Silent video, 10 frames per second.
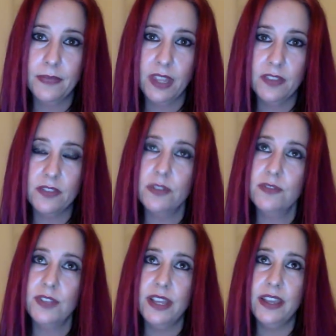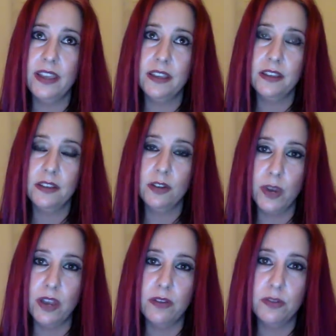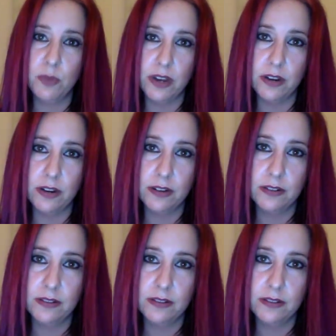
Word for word: Sort of like groundwater.